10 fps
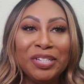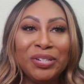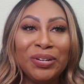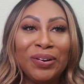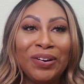It's
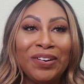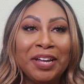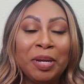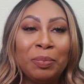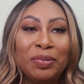your girl
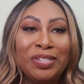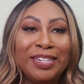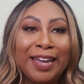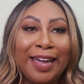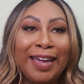Amber
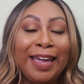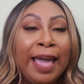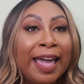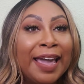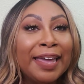J,
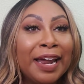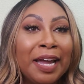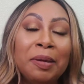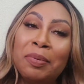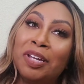and
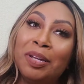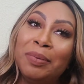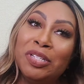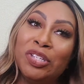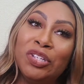I am
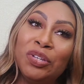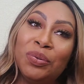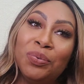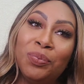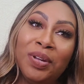coming to
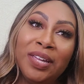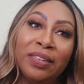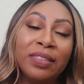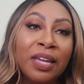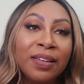you
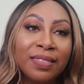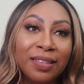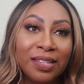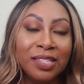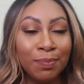with
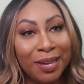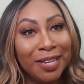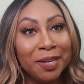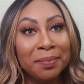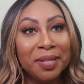this
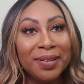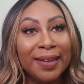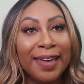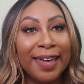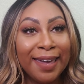makeup
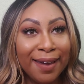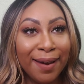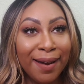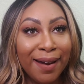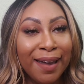look
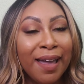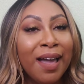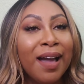here.